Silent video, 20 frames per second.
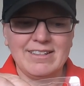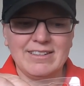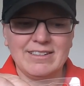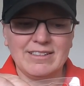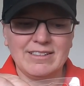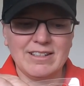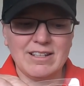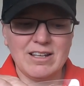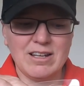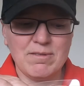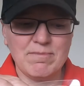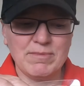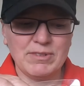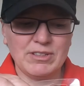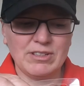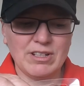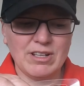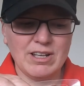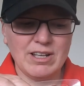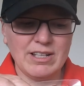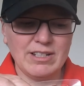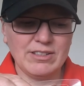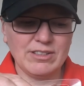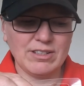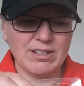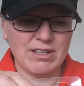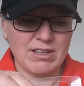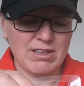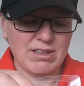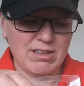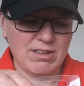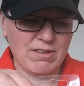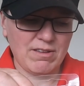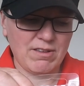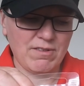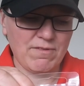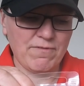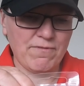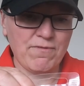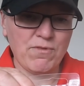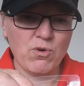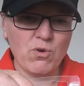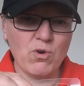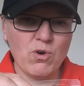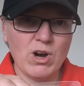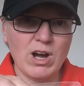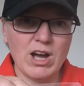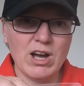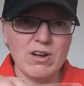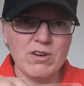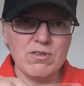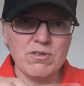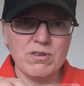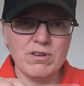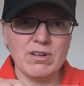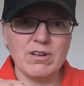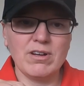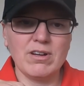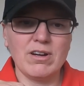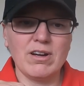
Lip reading: Some size 4.0